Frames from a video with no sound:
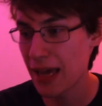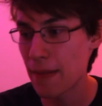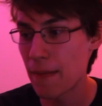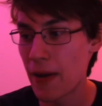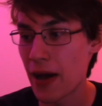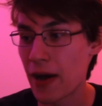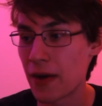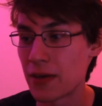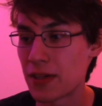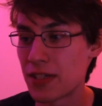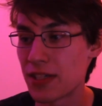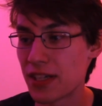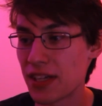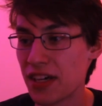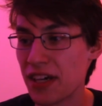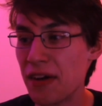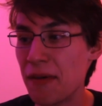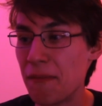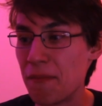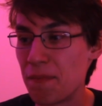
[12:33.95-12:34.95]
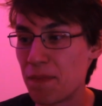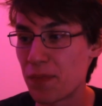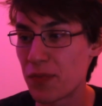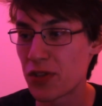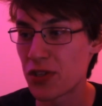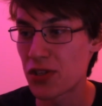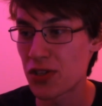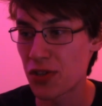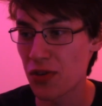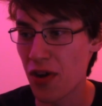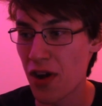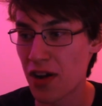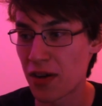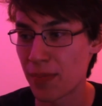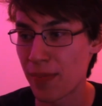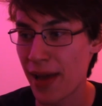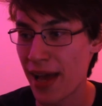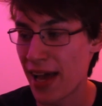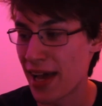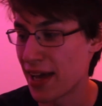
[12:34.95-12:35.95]
about
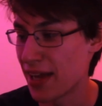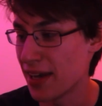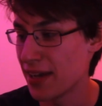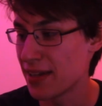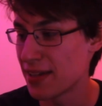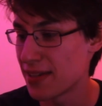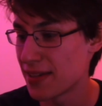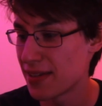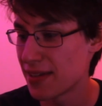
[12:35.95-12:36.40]
Strong Bad.